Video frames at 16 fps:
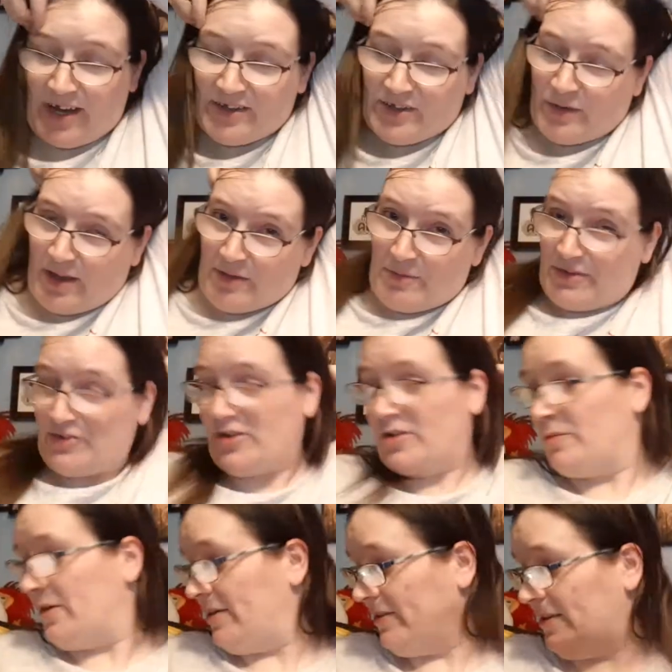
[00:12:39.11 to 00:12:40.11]
I do have my
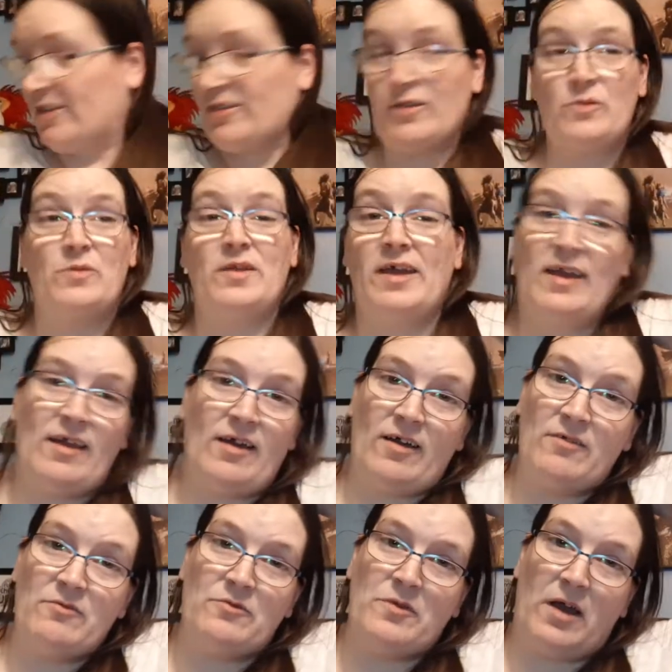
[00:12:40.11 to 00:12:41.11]
charm bracelet. It's over there.
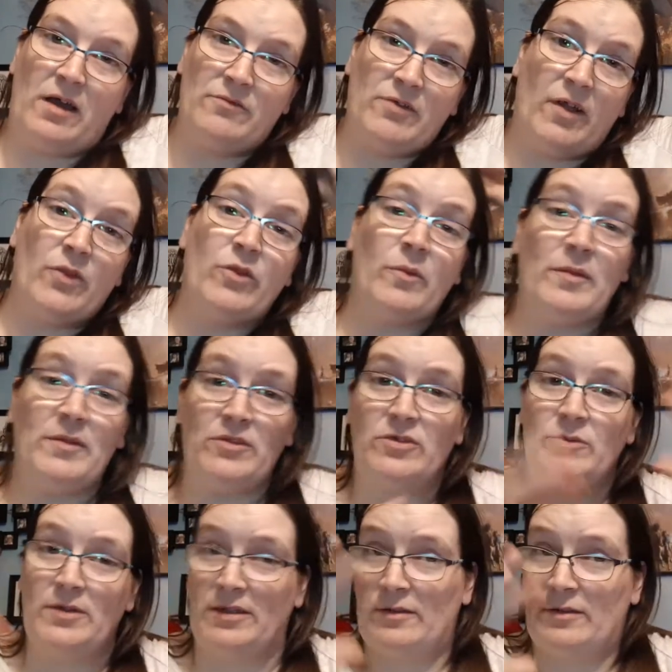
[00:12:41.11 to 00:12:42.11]
I've I've done something
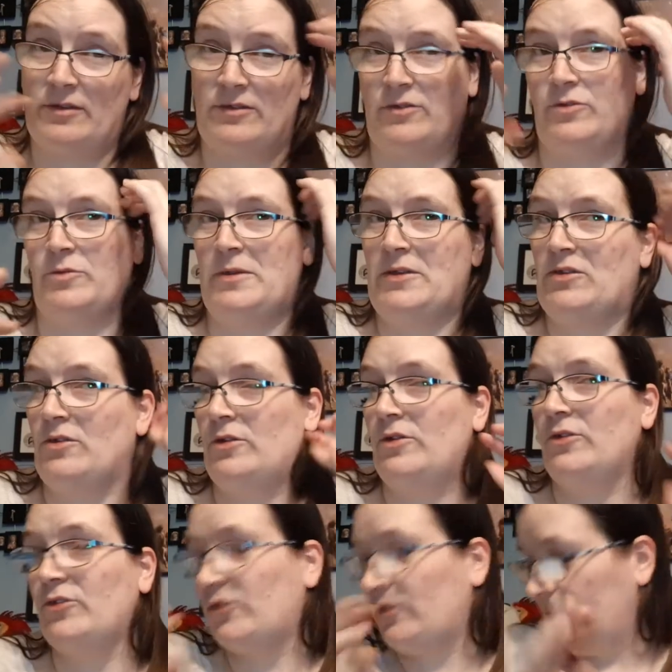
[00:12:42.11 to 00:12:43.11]
to it because it was a bit too
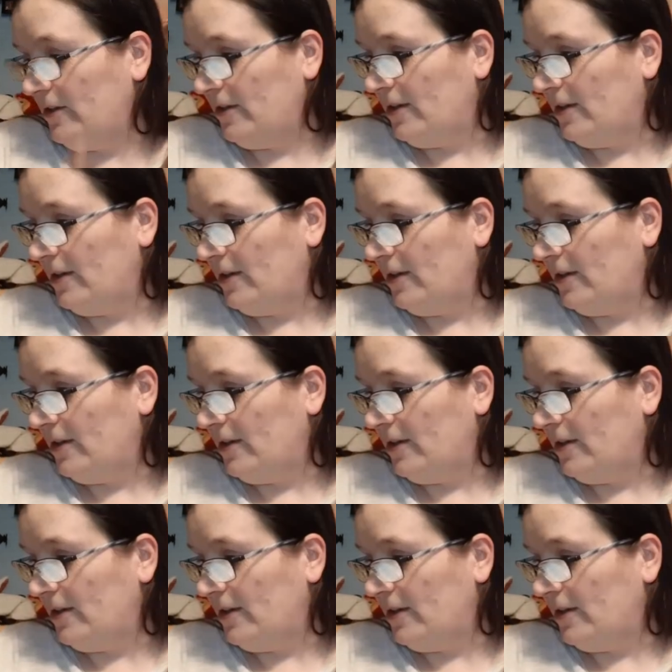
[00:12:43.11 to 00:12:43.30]
loose.